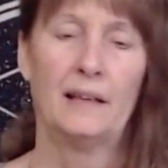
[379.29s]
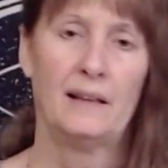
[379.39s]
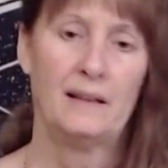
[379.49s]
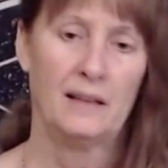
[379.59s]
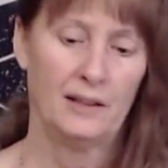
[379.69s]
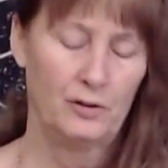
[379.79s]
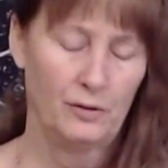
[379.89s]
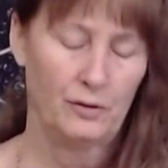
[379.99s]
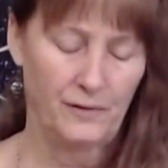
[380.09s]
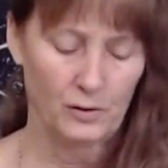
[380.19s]
I think, to
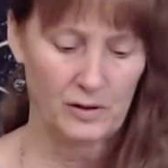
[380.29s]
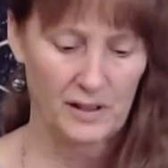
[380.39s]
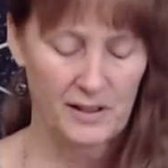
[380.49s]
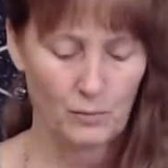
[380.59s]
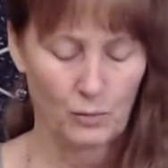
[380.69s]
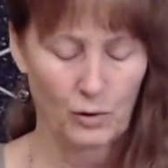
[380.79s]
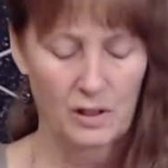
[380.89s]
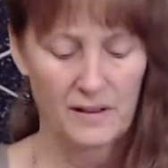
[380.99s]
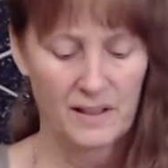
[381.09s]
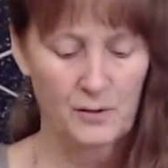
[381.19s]
focus and work
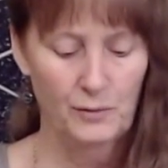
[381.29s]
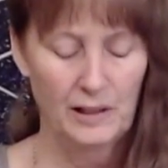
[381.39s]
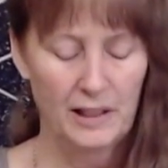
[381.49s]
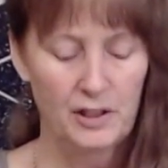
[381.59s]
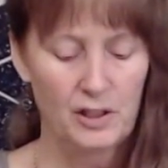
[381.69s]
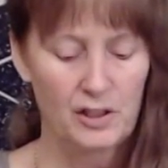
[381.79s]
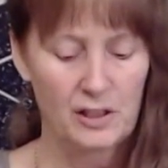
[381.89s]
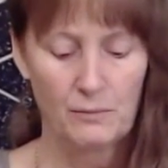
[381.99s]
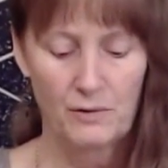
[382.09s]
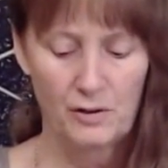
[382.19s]
on this
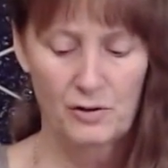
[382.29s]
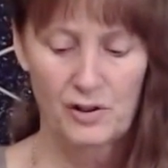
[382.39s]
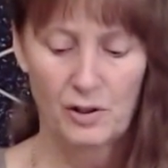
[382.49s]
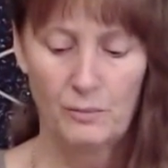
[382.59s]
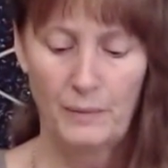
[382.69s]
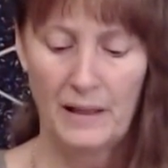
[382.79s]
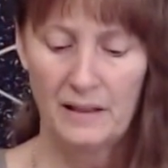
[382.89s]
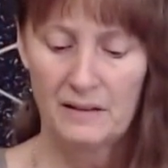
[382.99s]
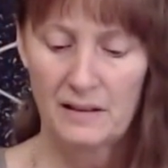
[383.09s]
relationship with your soulmate.